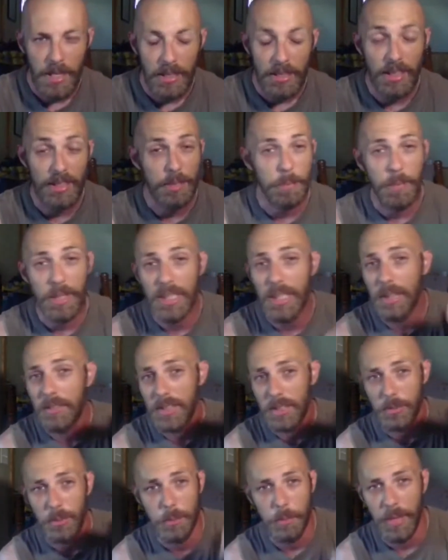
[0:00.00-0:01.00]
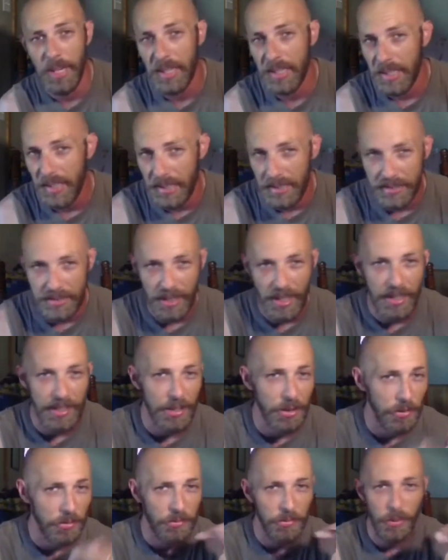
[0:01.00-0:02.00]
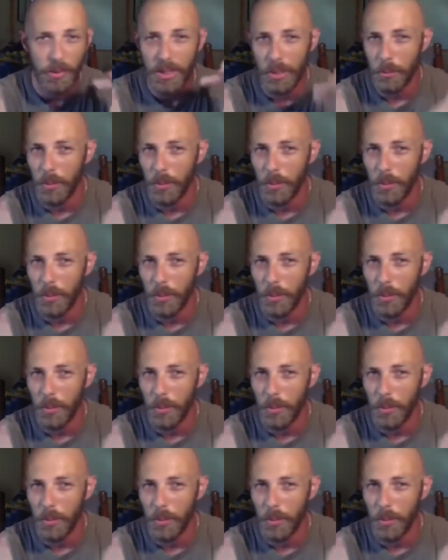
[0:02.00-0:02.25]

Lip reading: Yes, many of us with panic and anxiety are fully